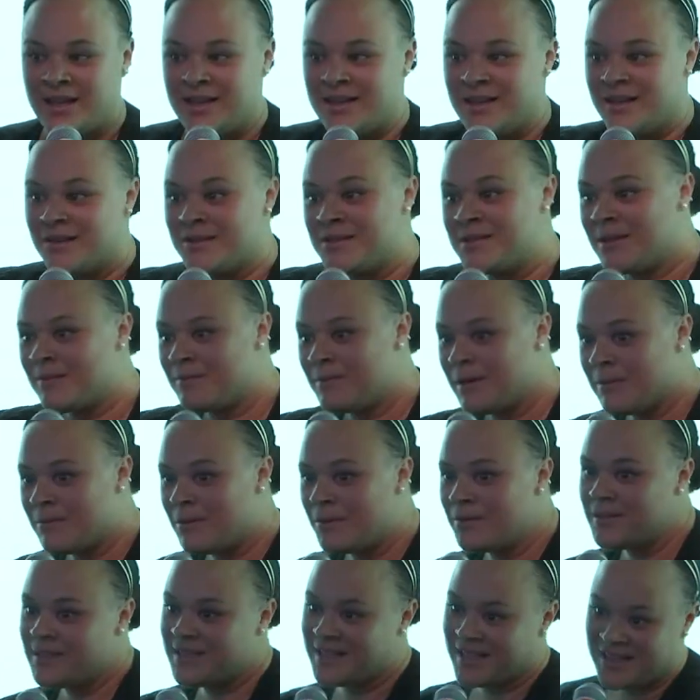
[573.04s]
Now, some
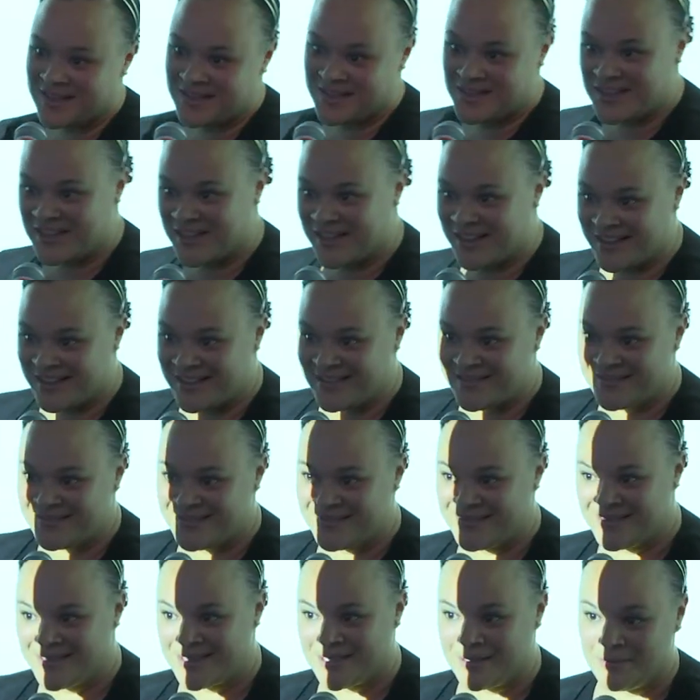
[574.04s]
people would take the jacket,
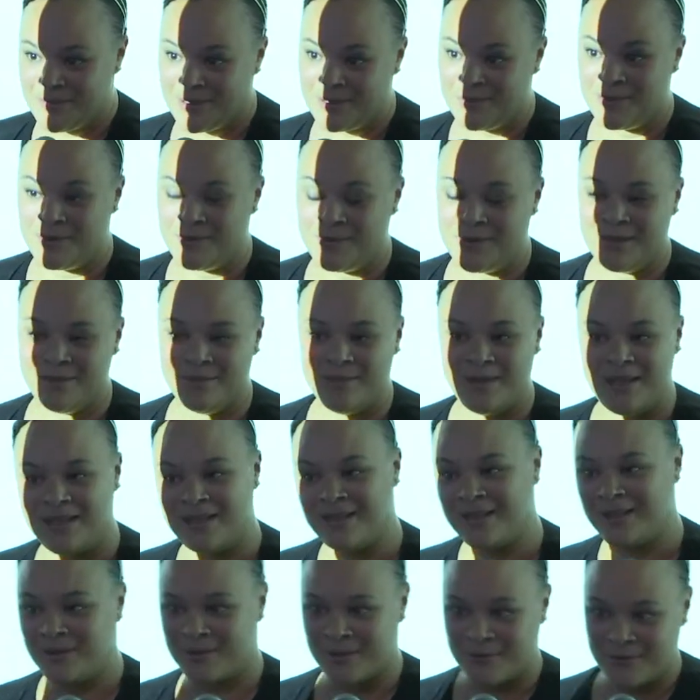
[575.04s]
some people would
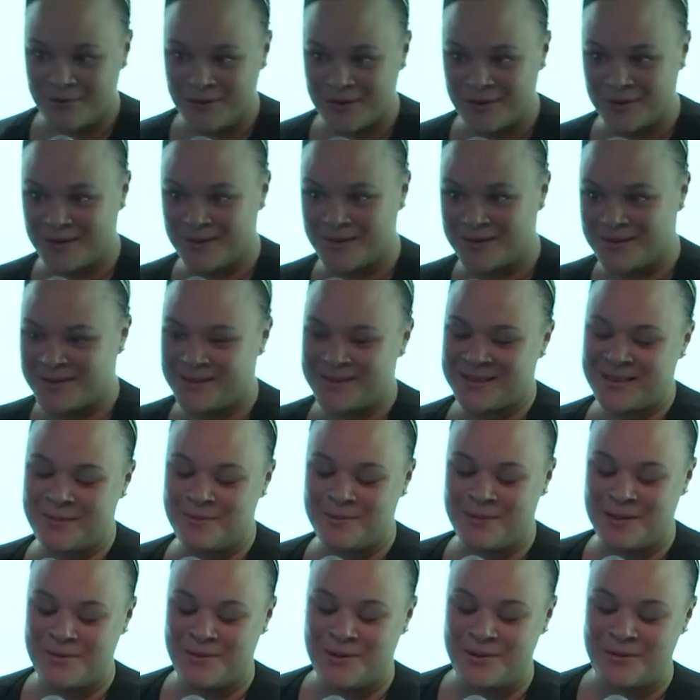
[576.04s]
immediately refuse, some
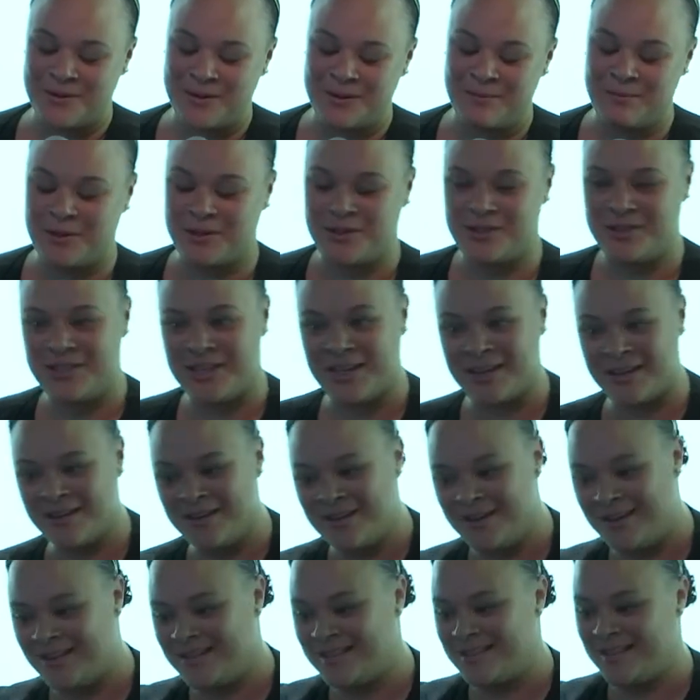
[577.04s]
people would put the jacket
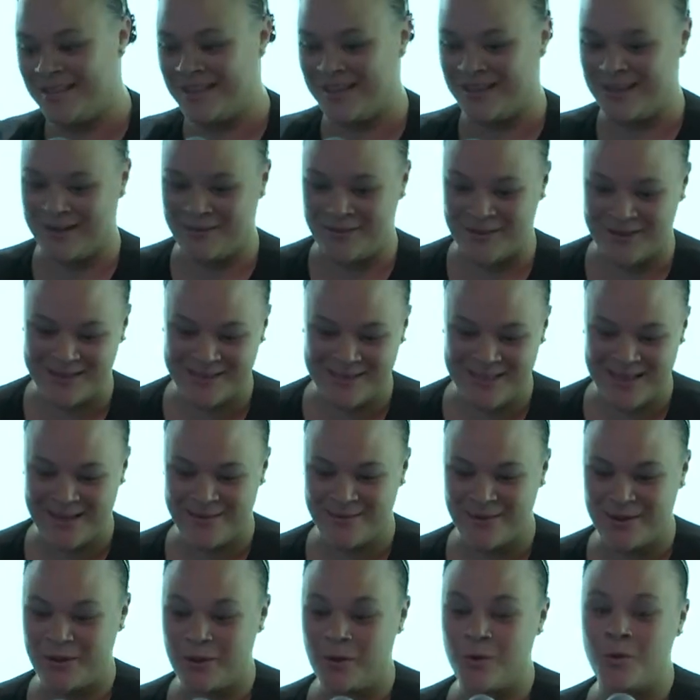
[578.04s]
on, take it off at the
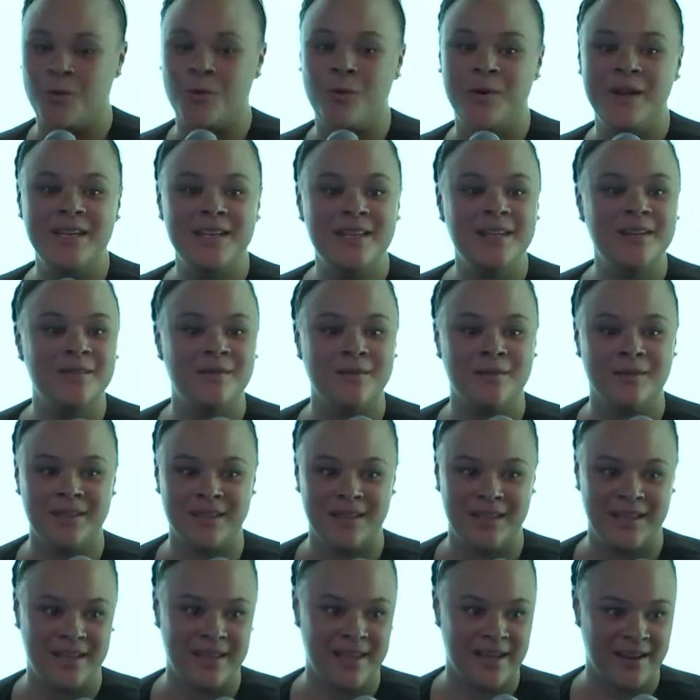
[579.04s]
table. We didn't
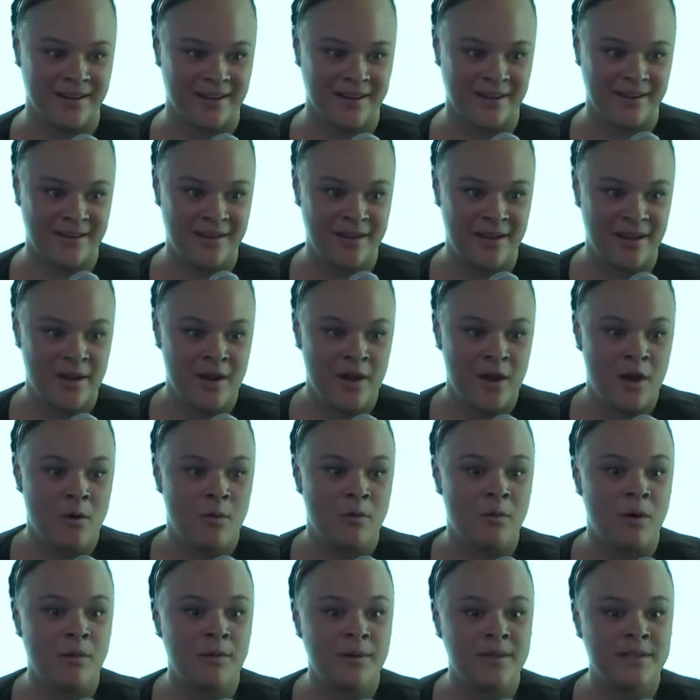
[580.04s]
really care.
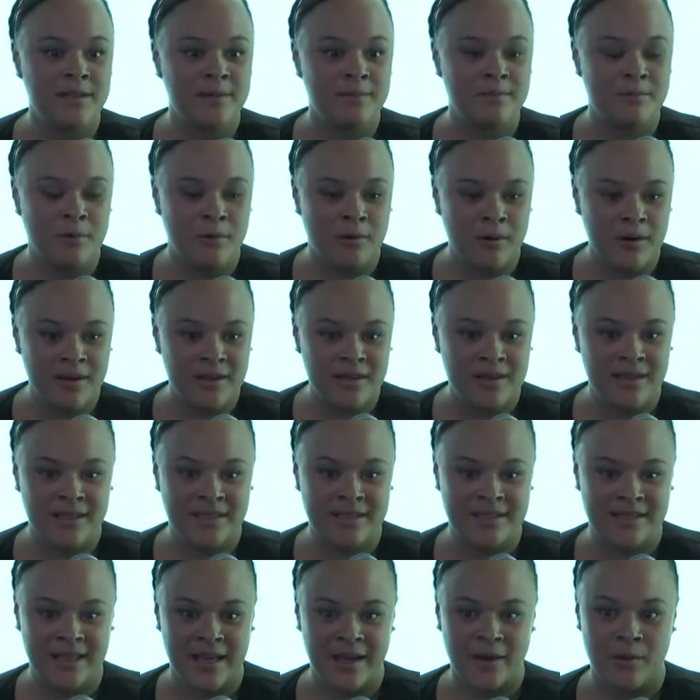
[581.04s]
What was important
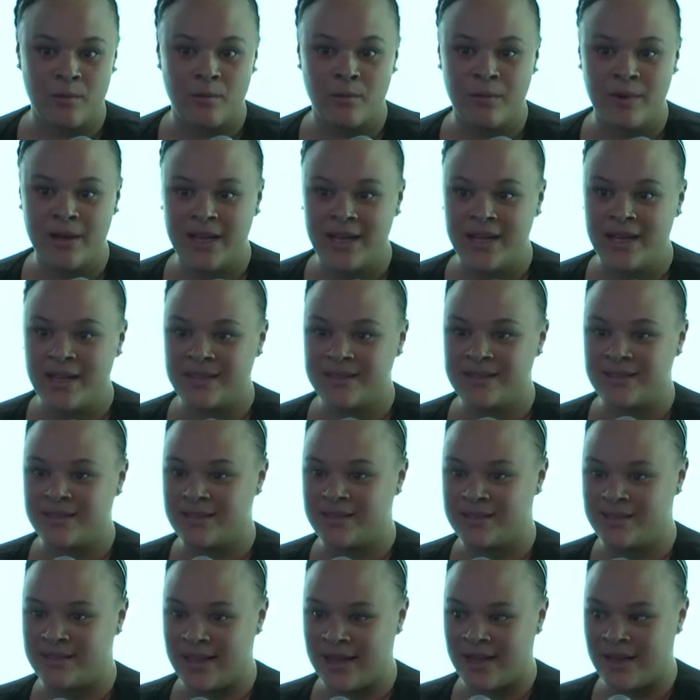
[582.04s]
is that we as a
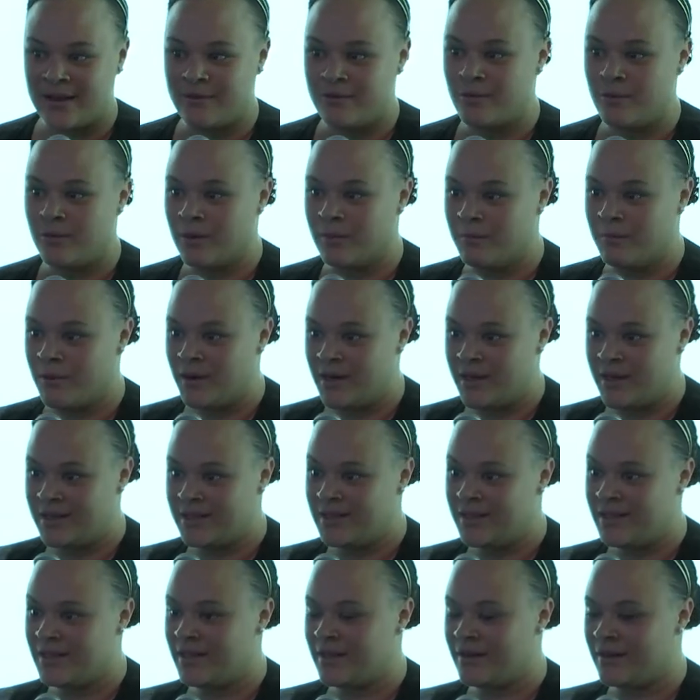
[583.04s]
staff were
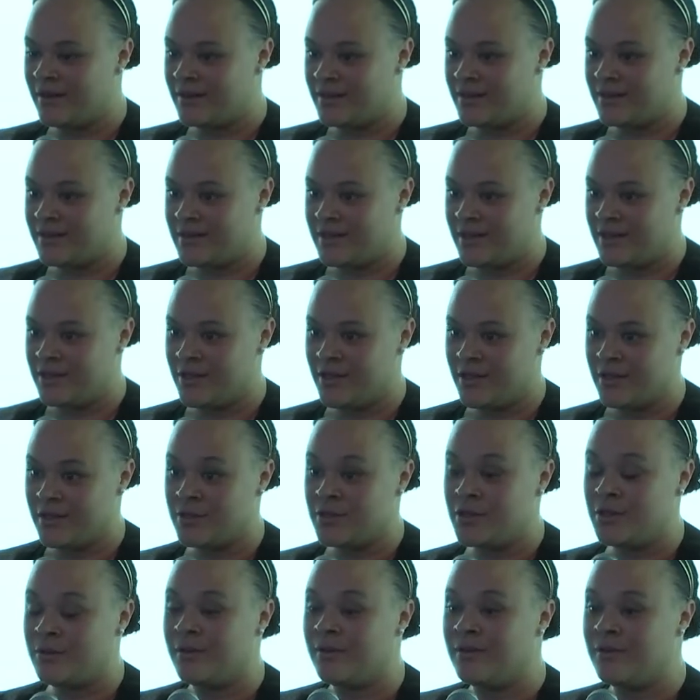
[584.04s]
bonded in our decision
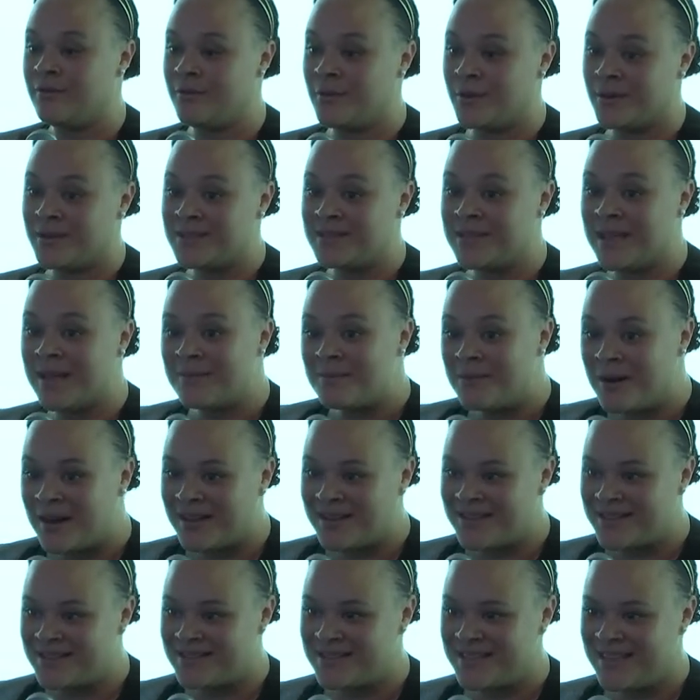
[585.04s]
to enforce that
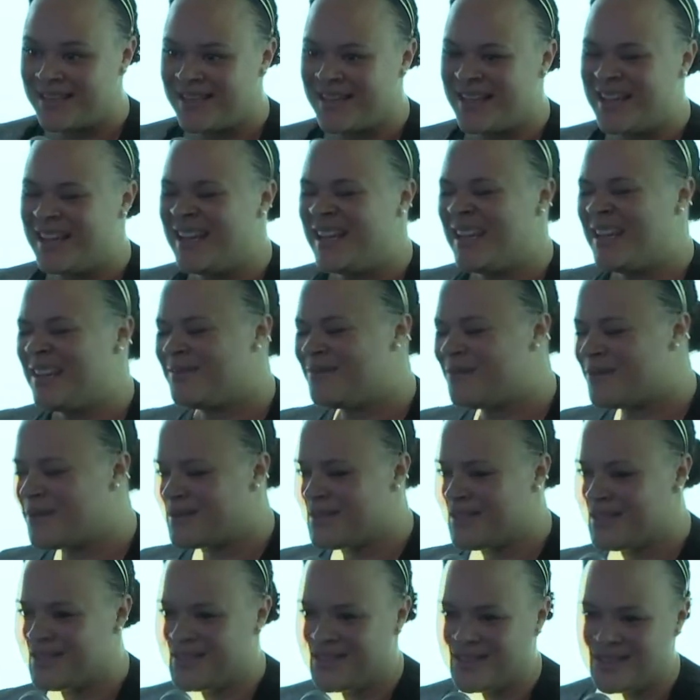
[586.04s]
policy.
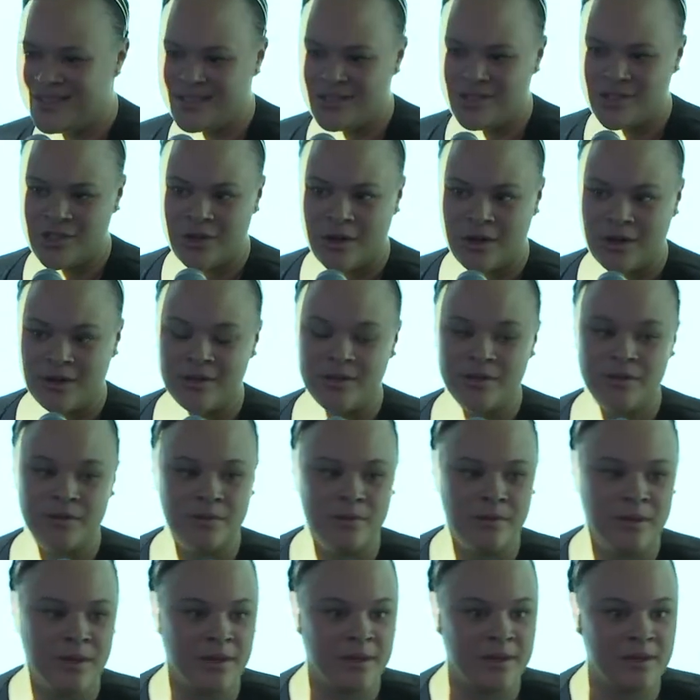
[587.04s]
Enforce is such a charged
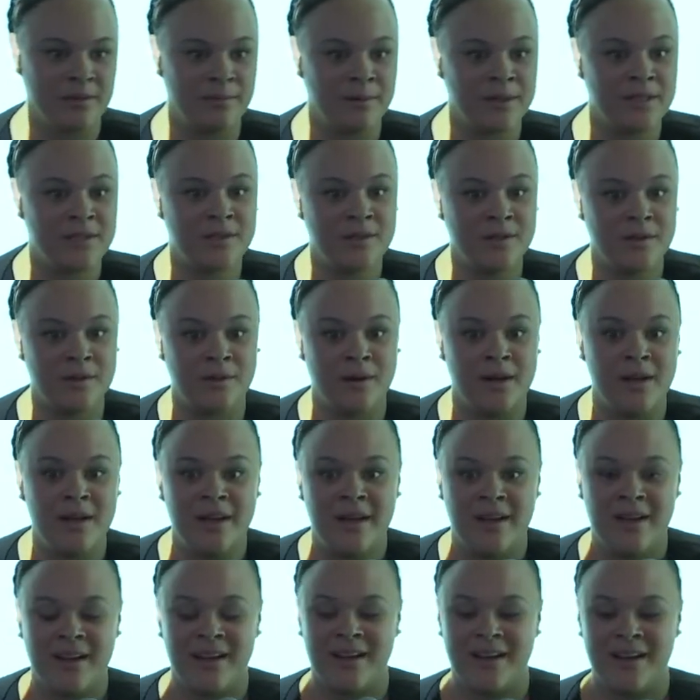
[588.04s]
word, but to
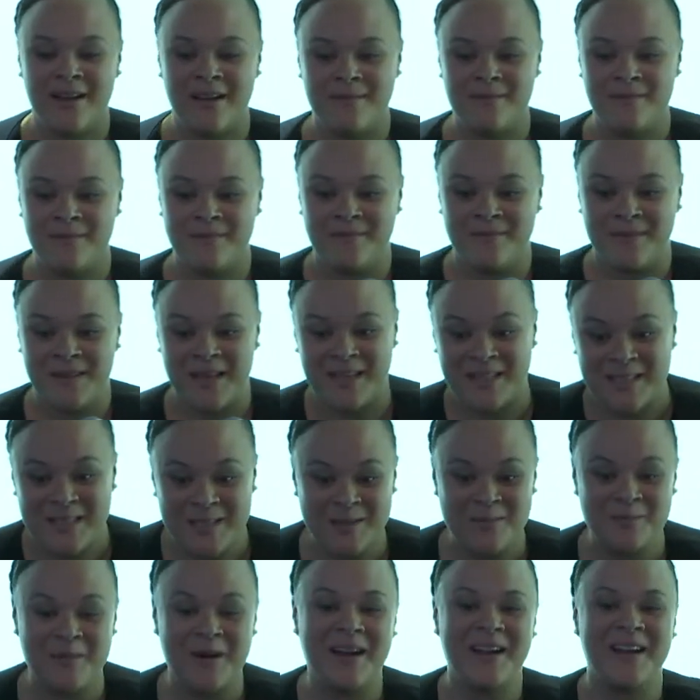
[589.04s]
um,
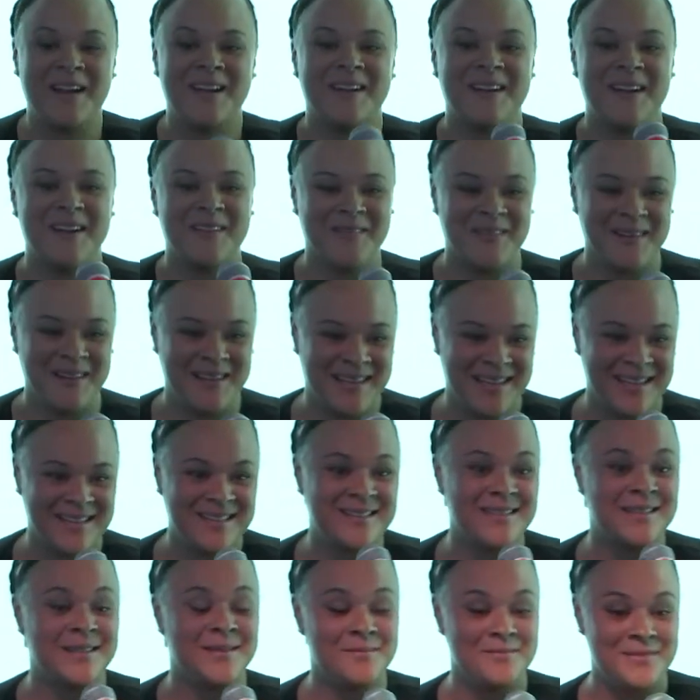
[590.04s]
aspire every
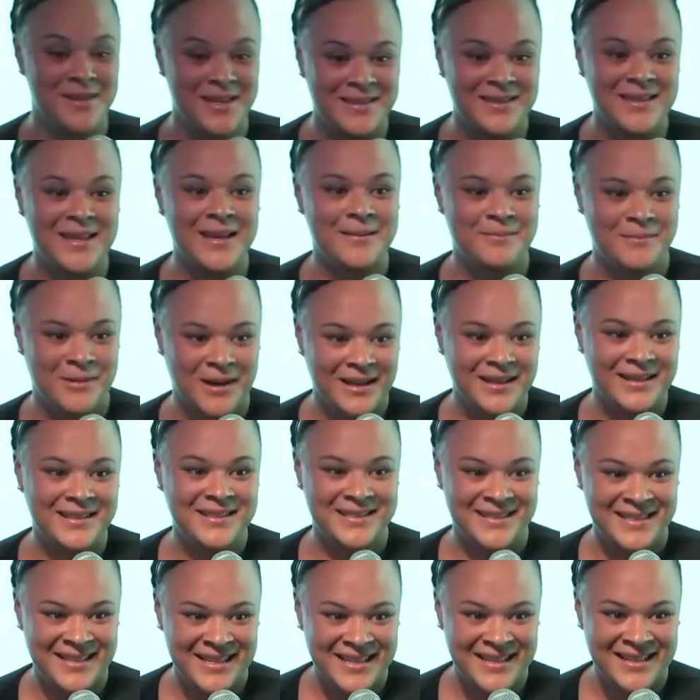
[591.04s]
guest to meet that
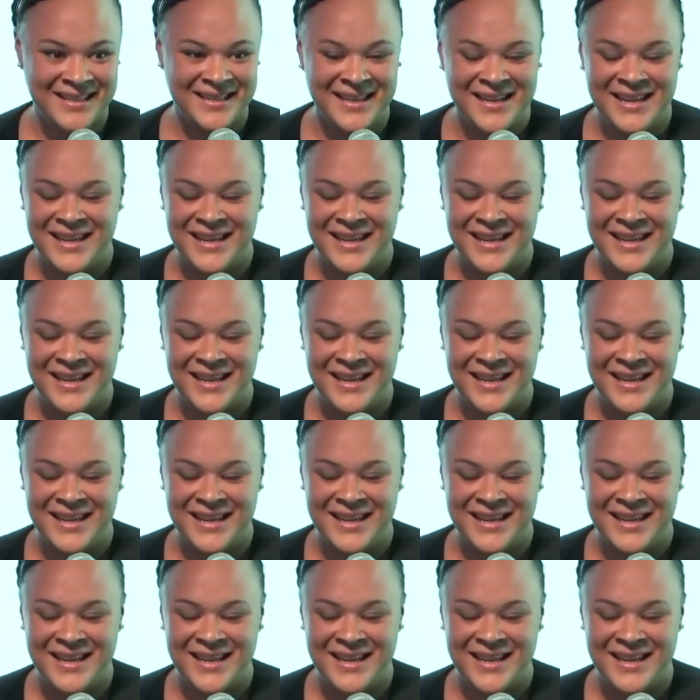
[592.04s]
policy.